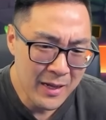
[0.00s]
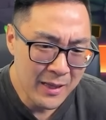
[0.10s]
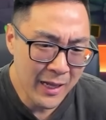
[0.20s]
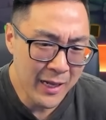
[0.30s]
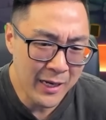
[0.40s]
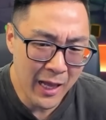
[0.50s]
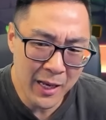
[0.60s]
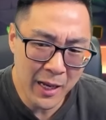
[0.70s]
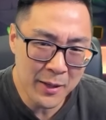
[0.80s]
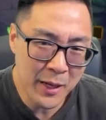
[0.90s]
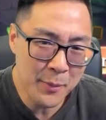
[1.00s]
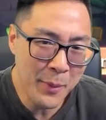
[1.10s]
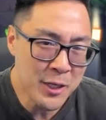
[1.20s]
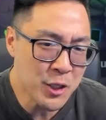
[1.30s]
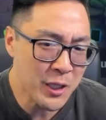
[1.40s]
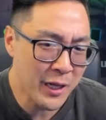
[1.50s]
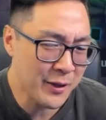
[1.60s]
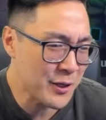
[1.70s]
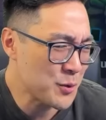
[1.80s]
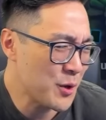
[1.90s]
Like in matches like
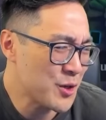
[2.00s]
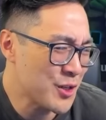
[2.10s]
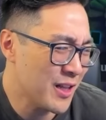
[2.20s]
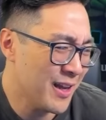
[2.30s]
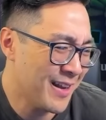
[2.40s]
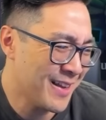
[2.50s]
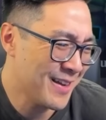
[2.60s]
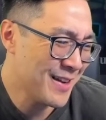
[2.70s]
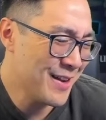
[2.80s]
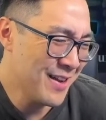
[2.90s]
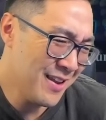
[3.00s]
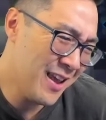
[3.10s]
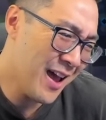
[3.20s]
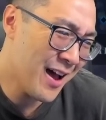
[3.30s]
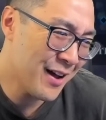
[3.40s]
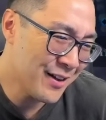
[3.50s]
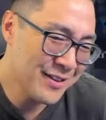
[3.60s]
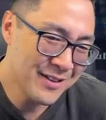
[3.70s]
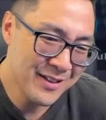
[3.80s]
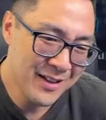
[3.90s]
this, where you're just like, yeah,
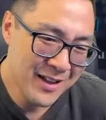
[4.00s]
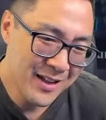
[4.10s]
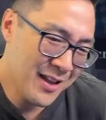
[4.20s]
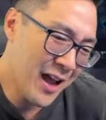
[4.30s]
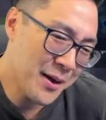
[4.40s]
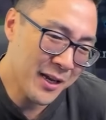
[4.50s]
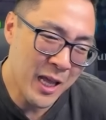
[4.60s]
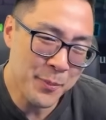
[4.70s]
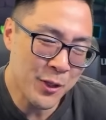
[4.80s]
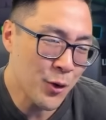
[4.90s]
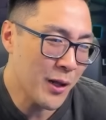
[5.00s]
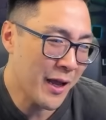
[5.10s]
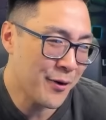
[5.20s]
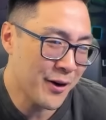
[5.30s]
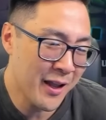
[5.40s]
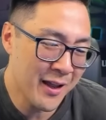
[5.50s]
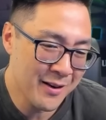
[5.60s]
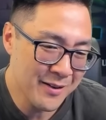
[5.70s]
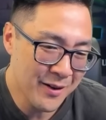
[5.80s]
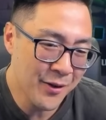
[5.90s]
I'm gonna keep a 2-lander
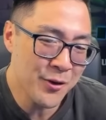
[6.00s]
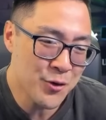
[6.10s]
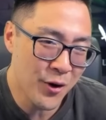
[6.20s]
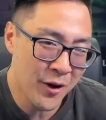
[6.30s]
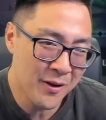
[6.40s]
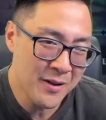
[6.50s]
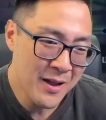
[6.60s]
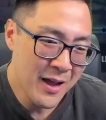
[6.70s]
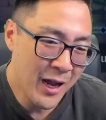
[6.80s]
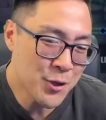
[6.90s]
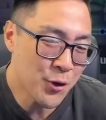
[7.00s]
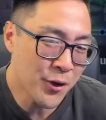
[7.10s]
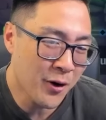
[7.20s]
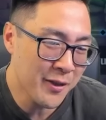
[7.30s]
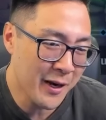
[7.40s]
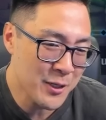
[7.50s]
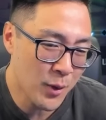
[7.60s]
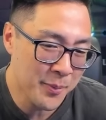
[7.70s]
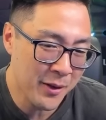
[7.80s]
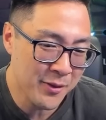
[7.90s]
again on the draw. I drew the card that I
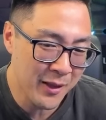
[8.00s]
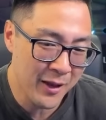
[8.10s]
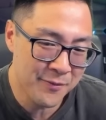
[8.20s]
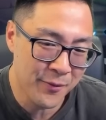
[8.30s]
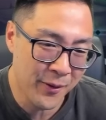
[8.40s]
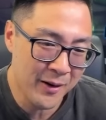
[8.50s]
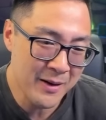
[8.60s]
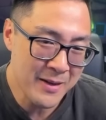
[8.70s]
swapped out the land for.